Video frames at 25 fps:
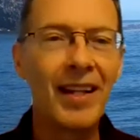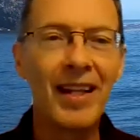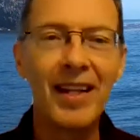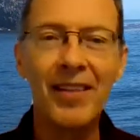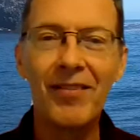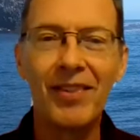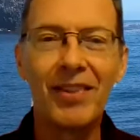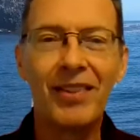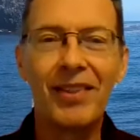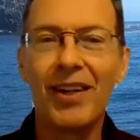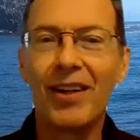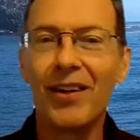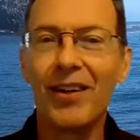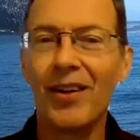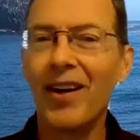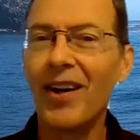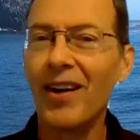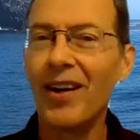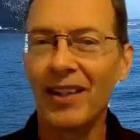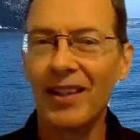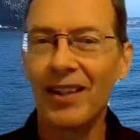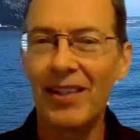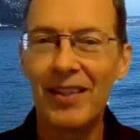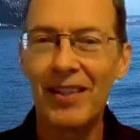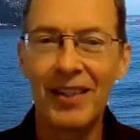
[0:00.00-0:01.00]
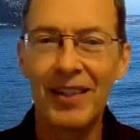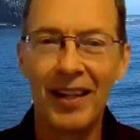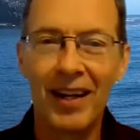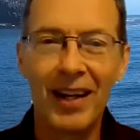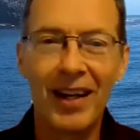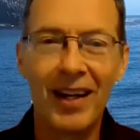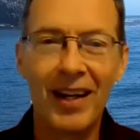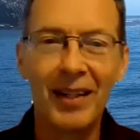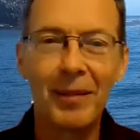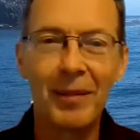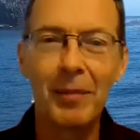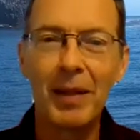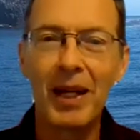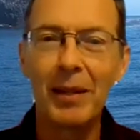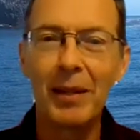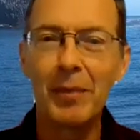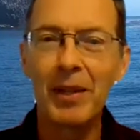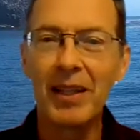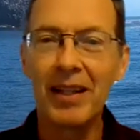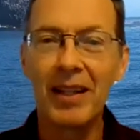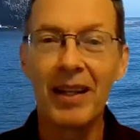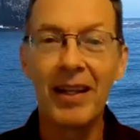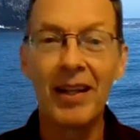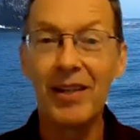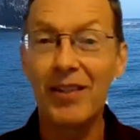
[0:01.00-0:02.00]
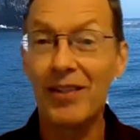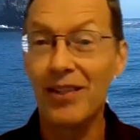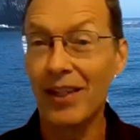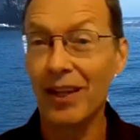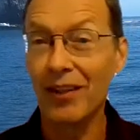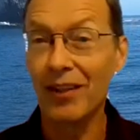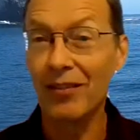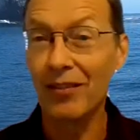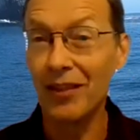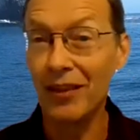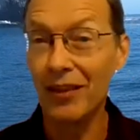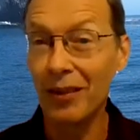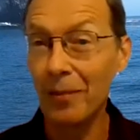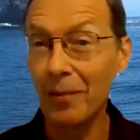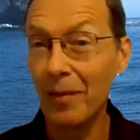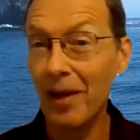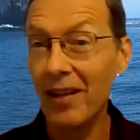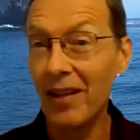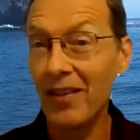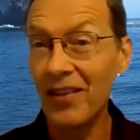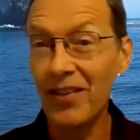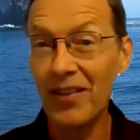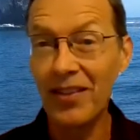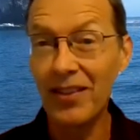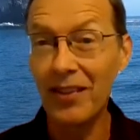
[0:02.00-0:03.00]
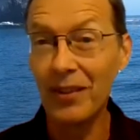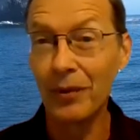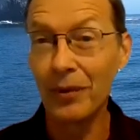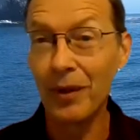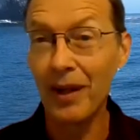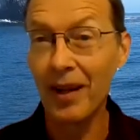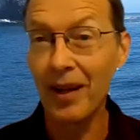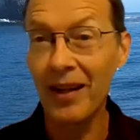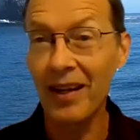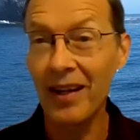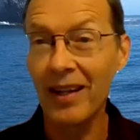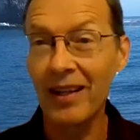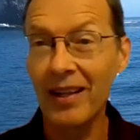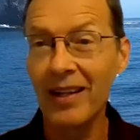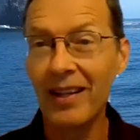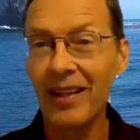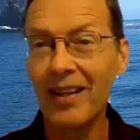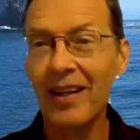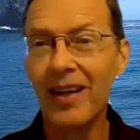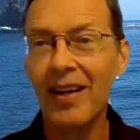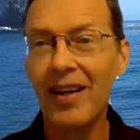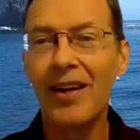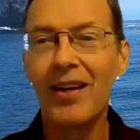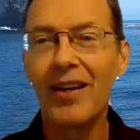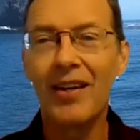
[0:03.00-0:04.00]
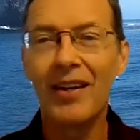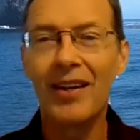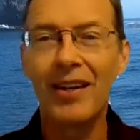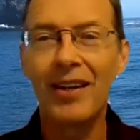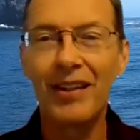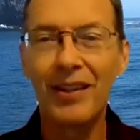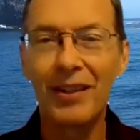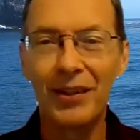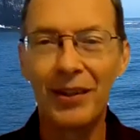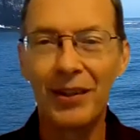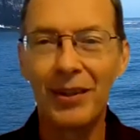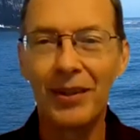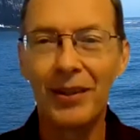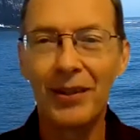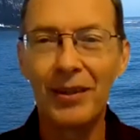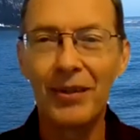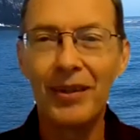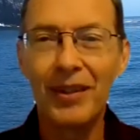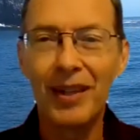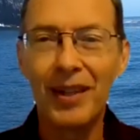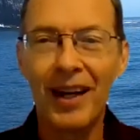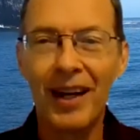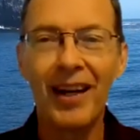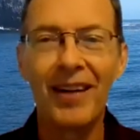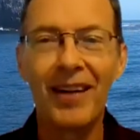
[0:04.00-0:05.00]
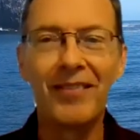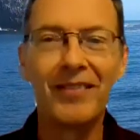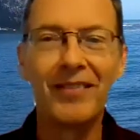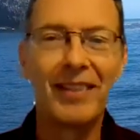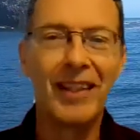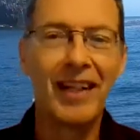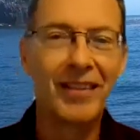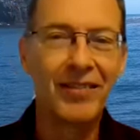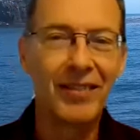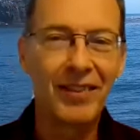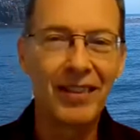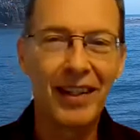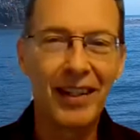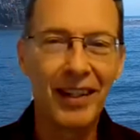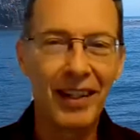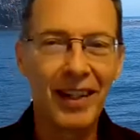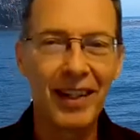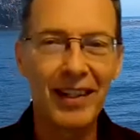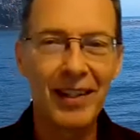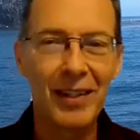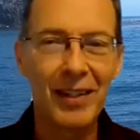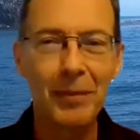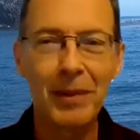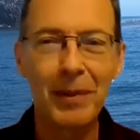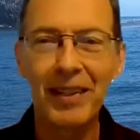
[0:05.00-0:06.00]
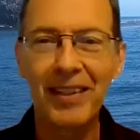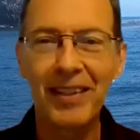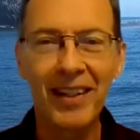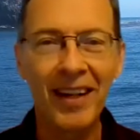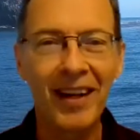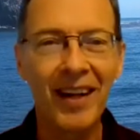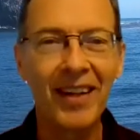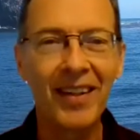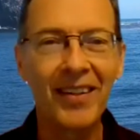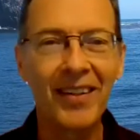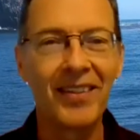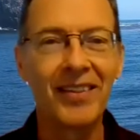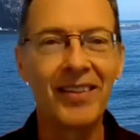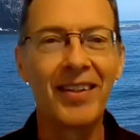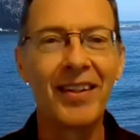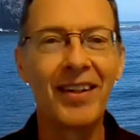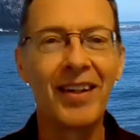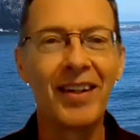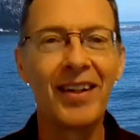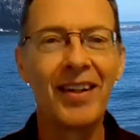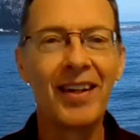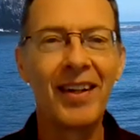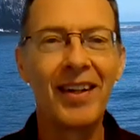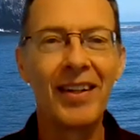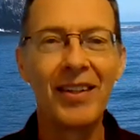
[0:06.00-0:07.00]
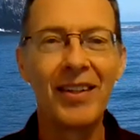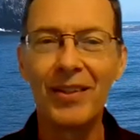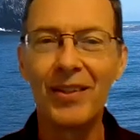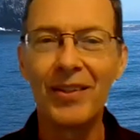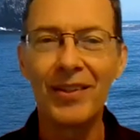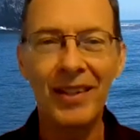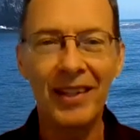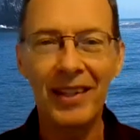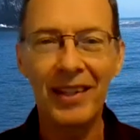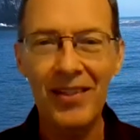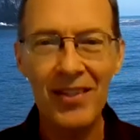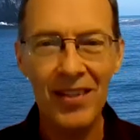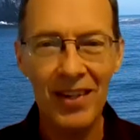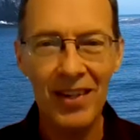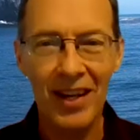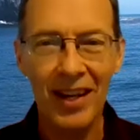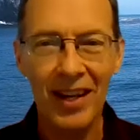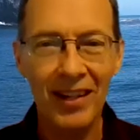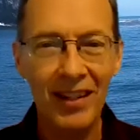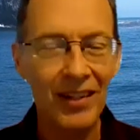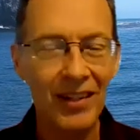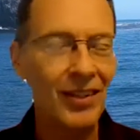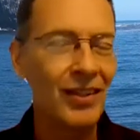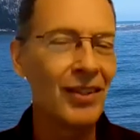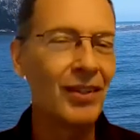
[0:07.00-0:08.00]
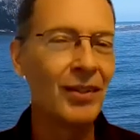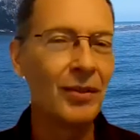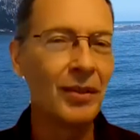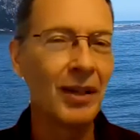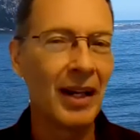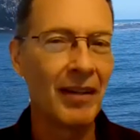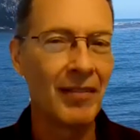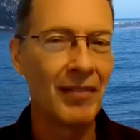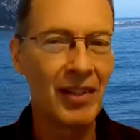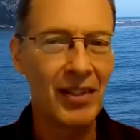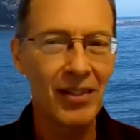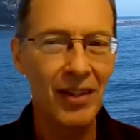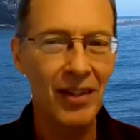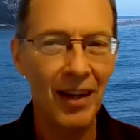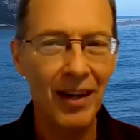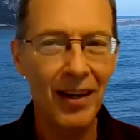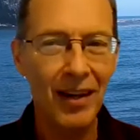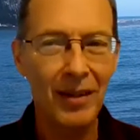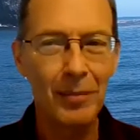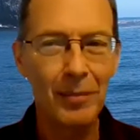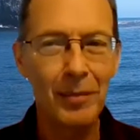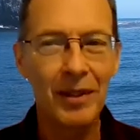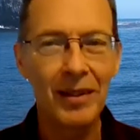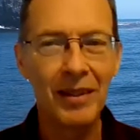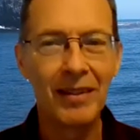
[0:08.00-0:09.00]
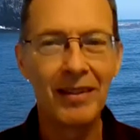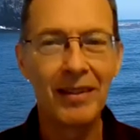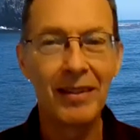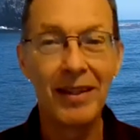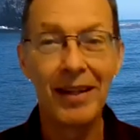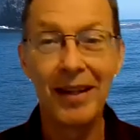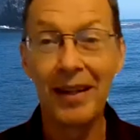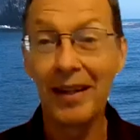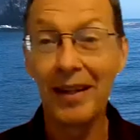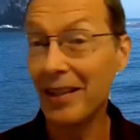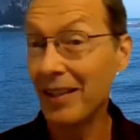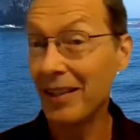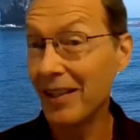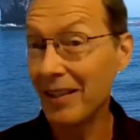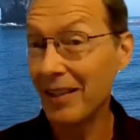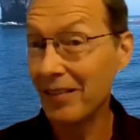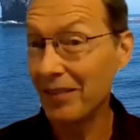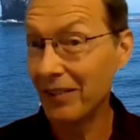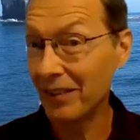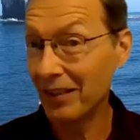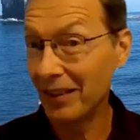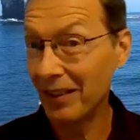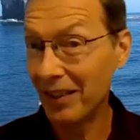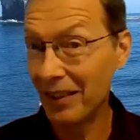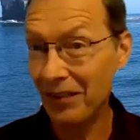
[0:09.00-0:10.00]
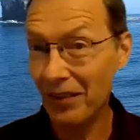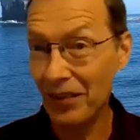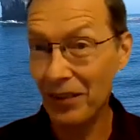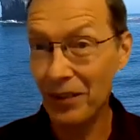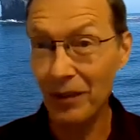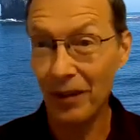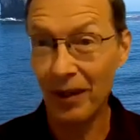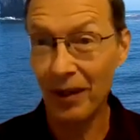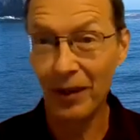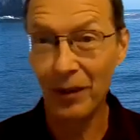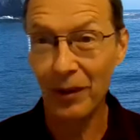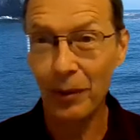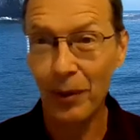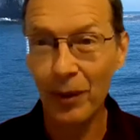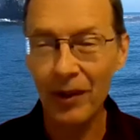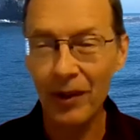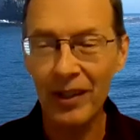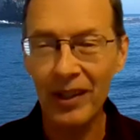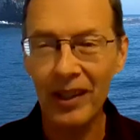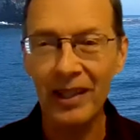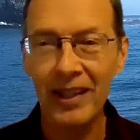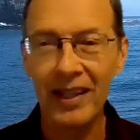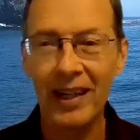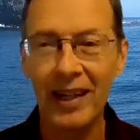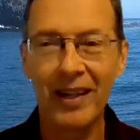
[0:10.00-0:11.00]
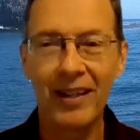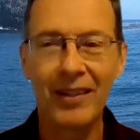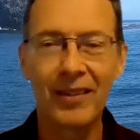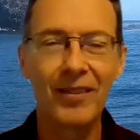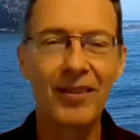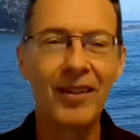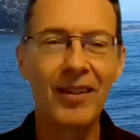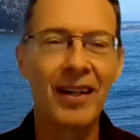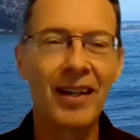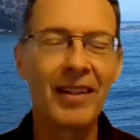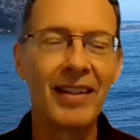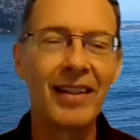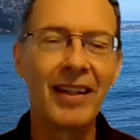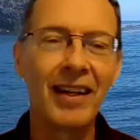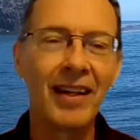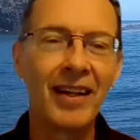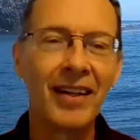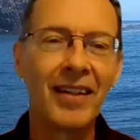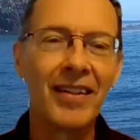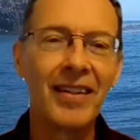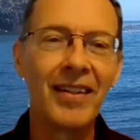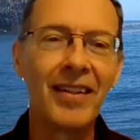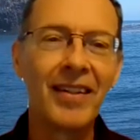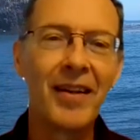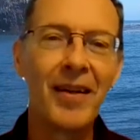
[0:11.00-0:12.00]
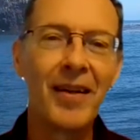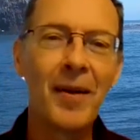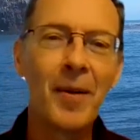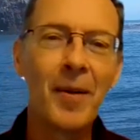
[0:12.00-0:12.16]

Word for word: Even though August 9 may be several months away, you have nevertheless been hired. You can say that you have a job, even if you aren't working at it right now.